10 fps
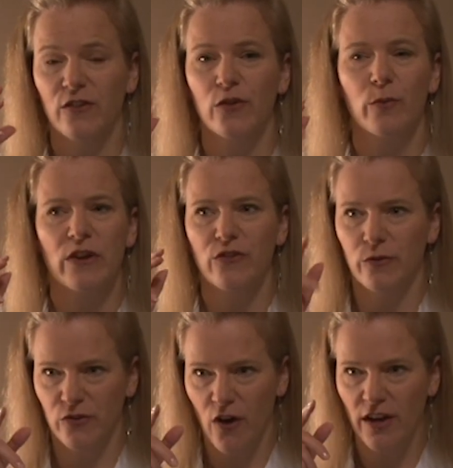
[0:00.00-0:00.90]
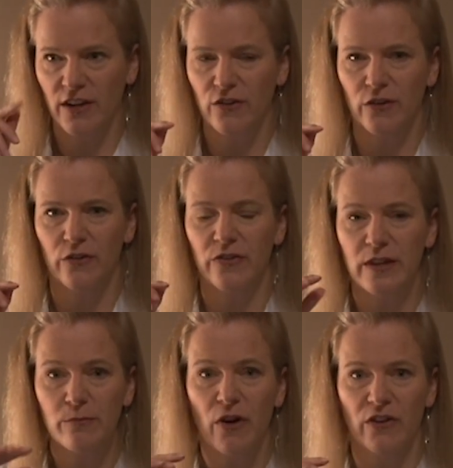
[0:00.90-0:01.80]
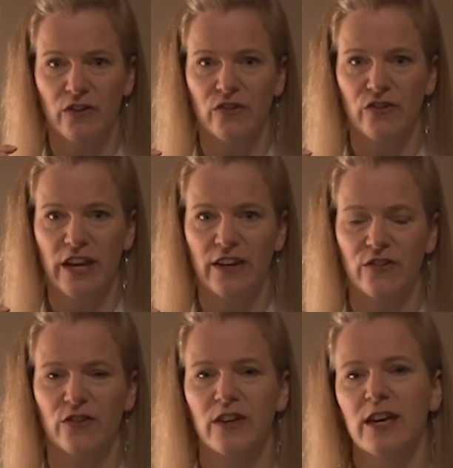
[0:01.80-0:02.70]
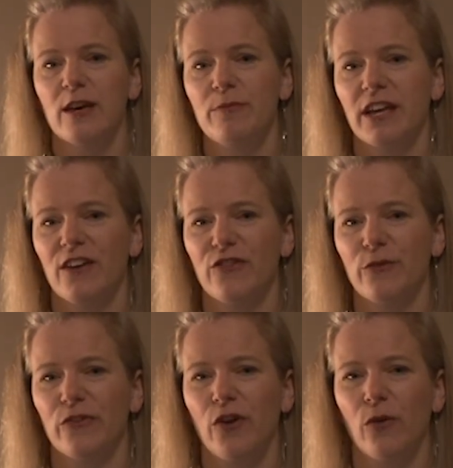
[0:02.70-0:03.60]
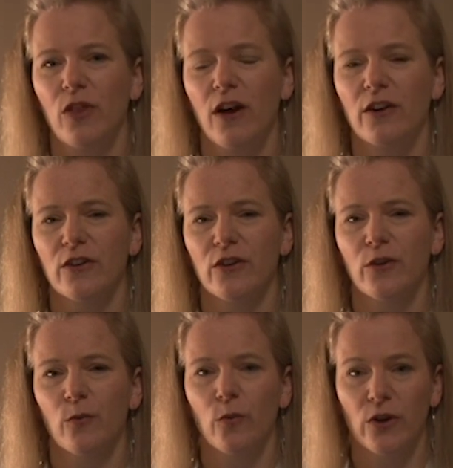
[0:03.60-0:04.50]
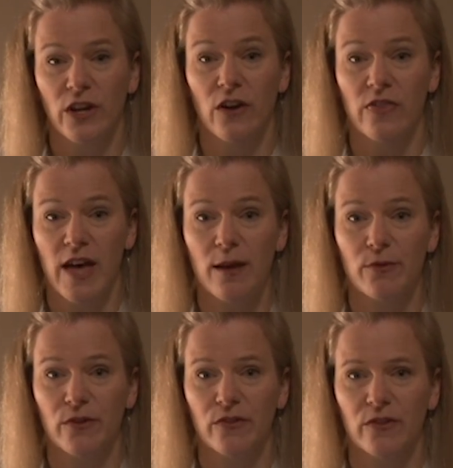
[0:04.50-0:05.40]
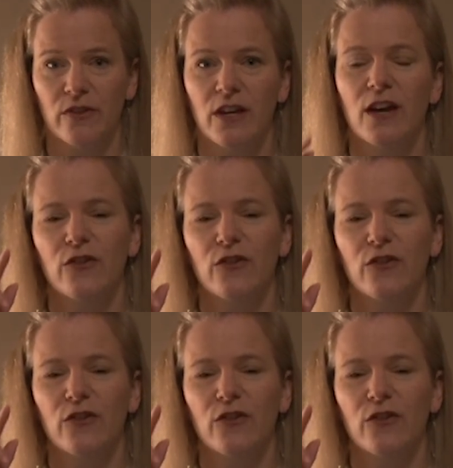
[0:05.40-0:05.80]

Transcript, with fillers: So the way she was talking to her scene partner changed because she was no longer working on that person.